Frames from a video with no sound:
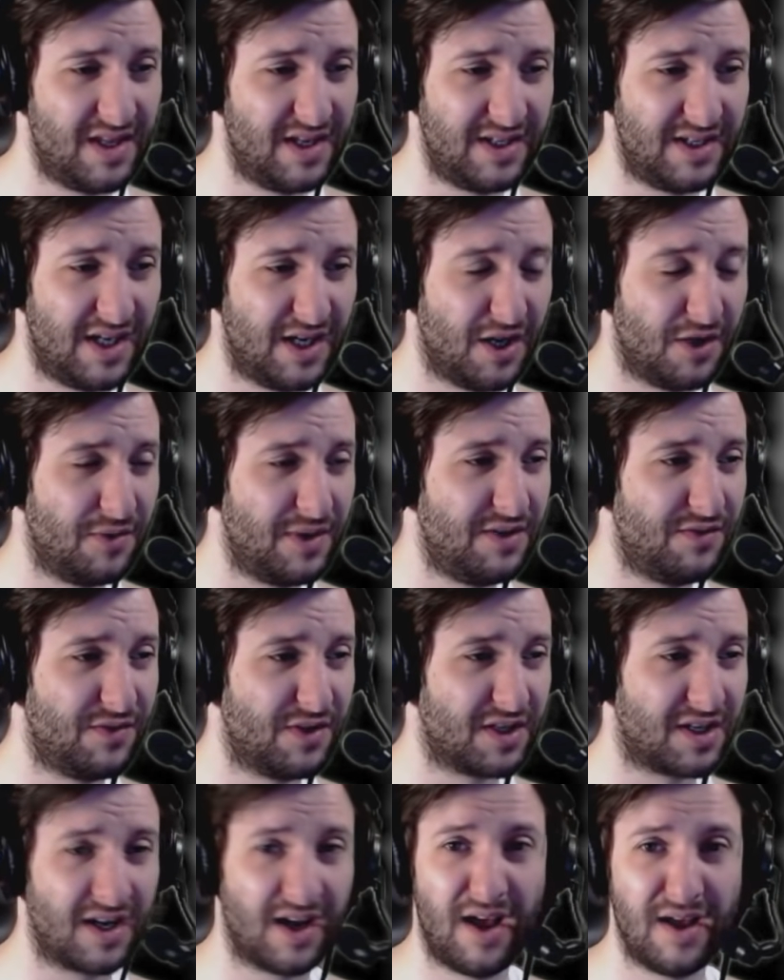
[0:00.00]
you know, even
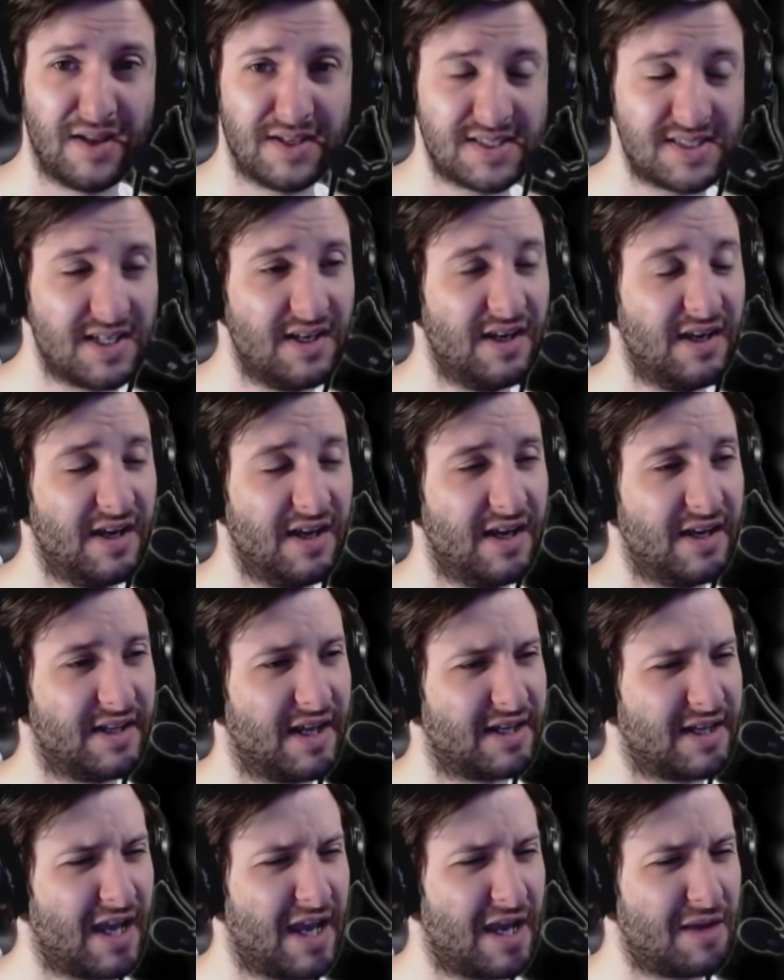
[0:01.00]
a glance at
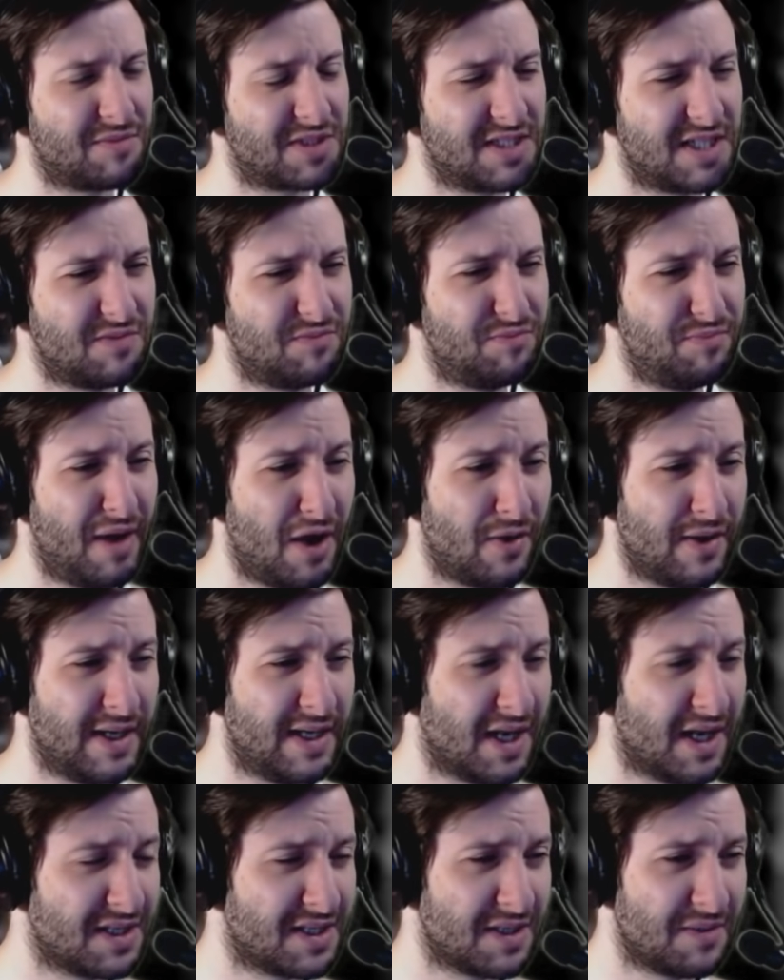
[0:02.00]
their games because it's
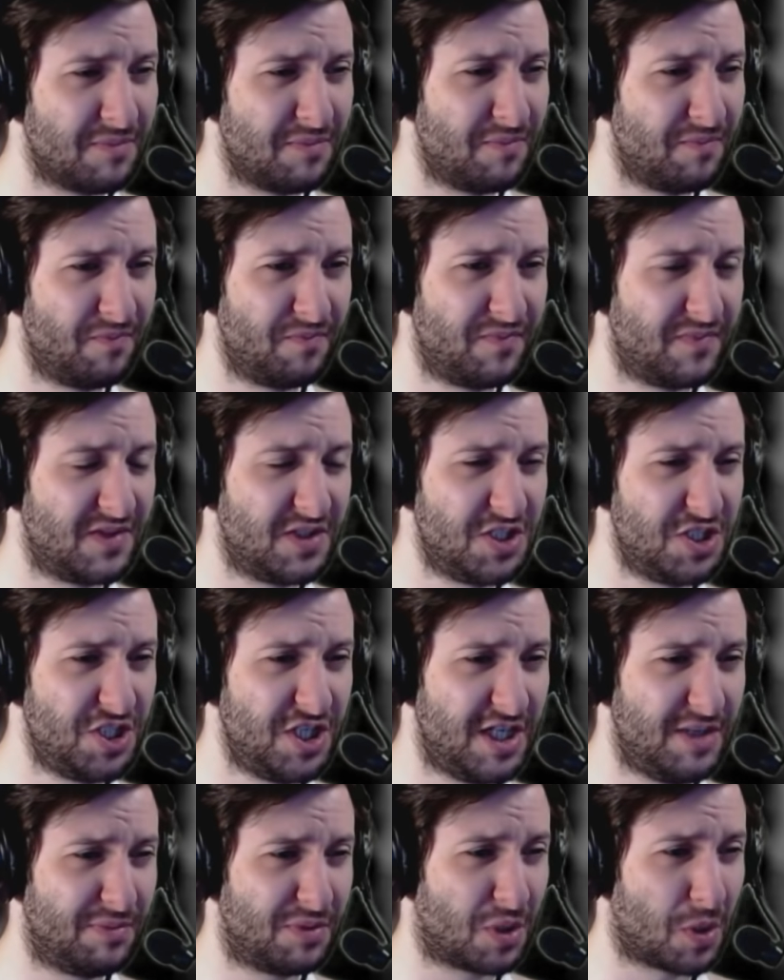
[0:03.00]
buried under
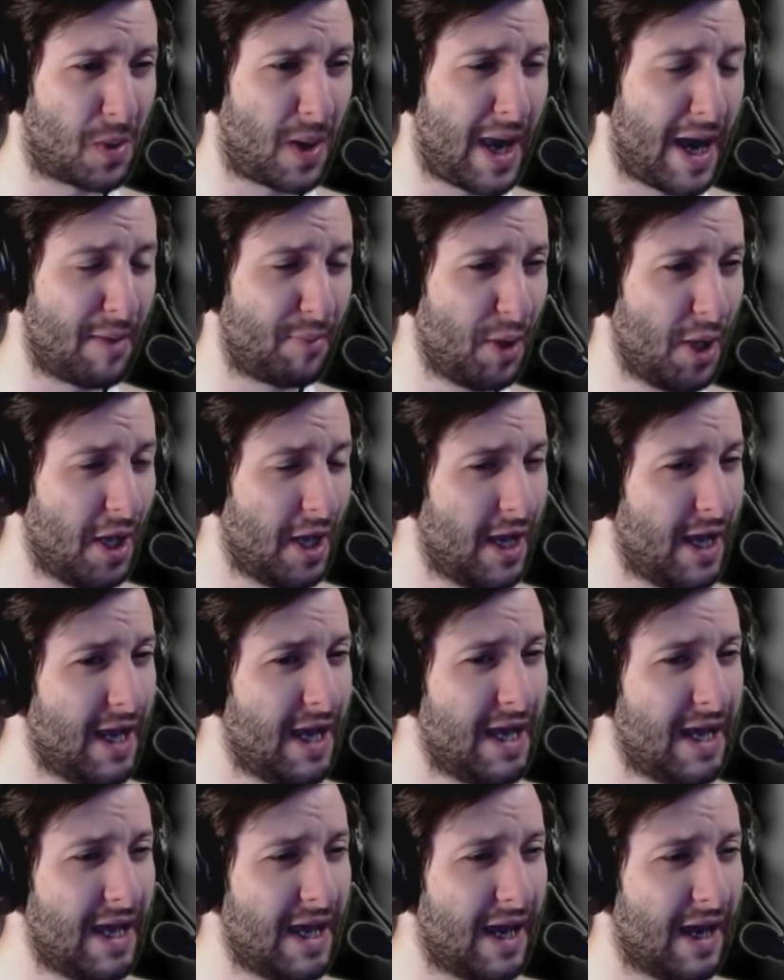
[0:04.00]
cheap crap.
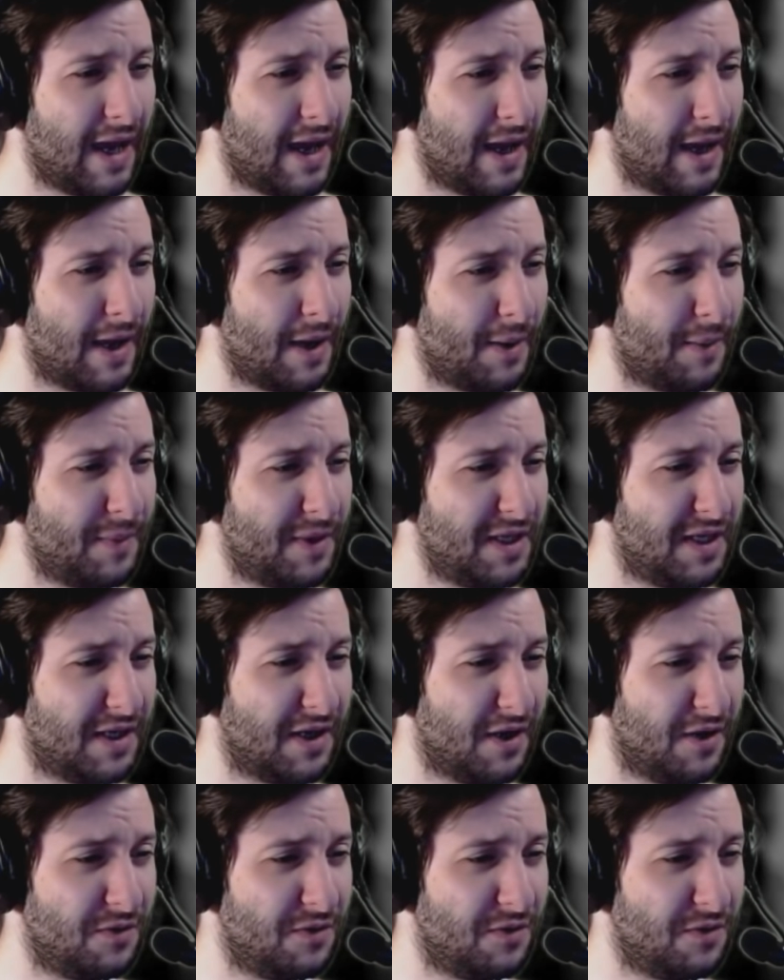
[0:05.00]
Um, you know,